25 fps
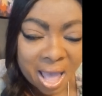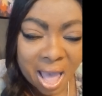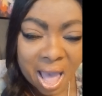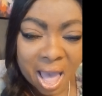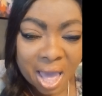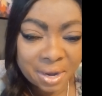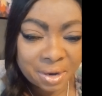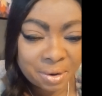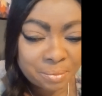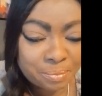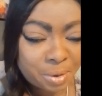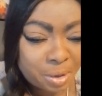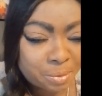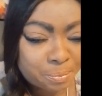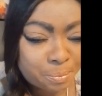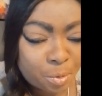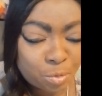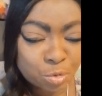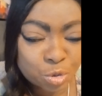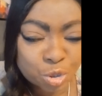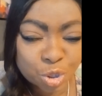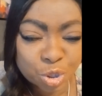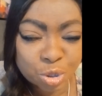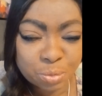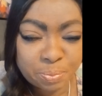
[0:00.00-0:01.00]
Out of
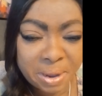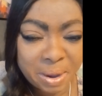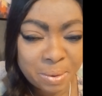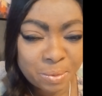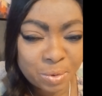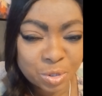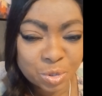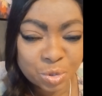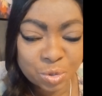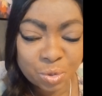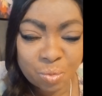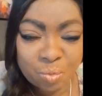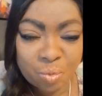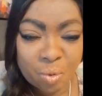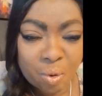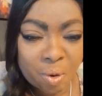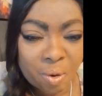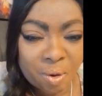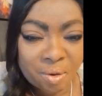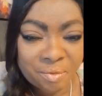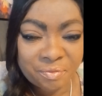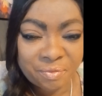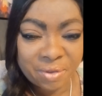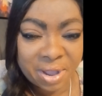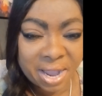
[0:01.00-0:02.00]
a spiritual
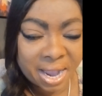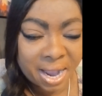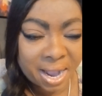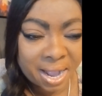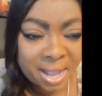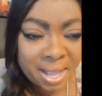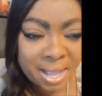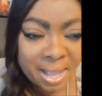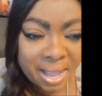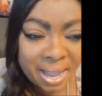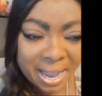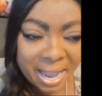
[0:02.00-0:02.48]
warfare